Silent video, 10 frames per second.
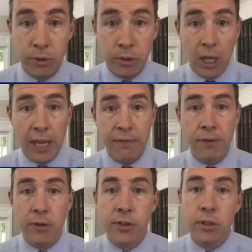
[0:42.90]
from July
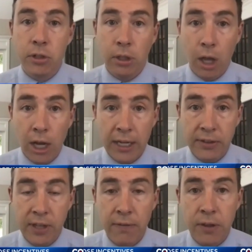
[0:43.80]
1st till
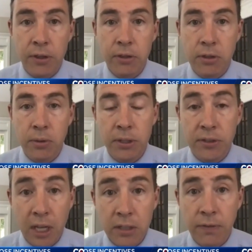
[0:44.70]
August 7th to
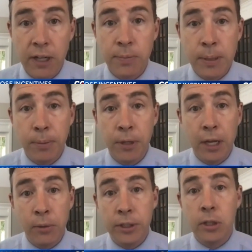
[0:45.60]
incentivize people
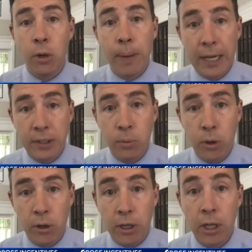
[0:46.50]
not only to go back to
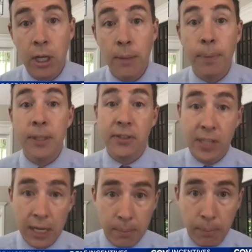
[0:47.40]
work, but to
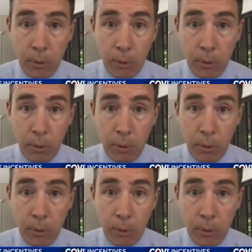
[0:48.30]
stay